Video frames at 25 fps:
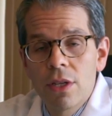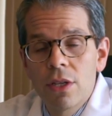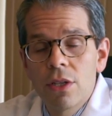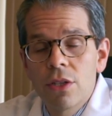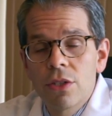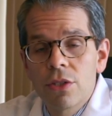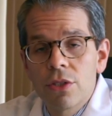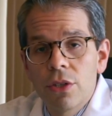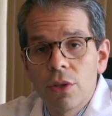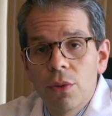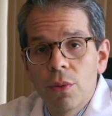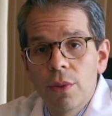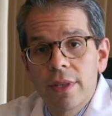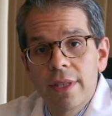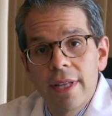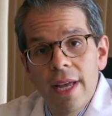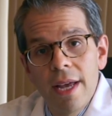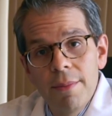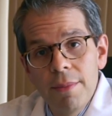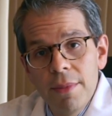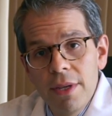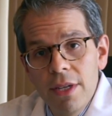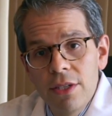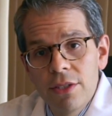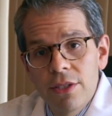So what
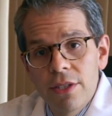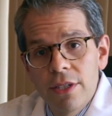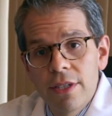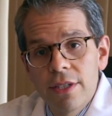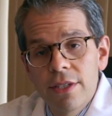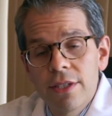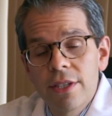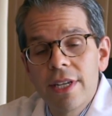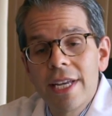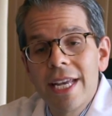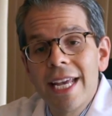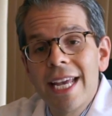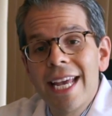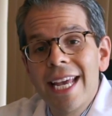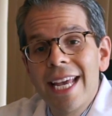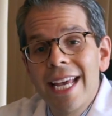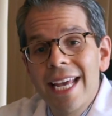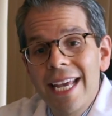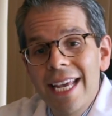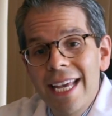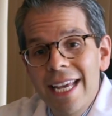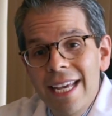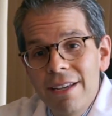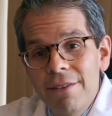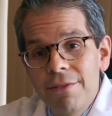that means is,
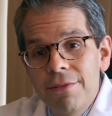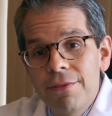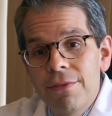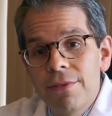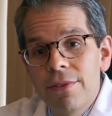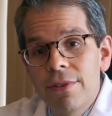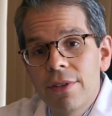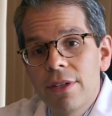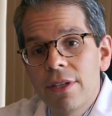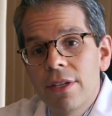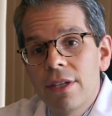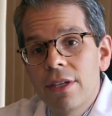if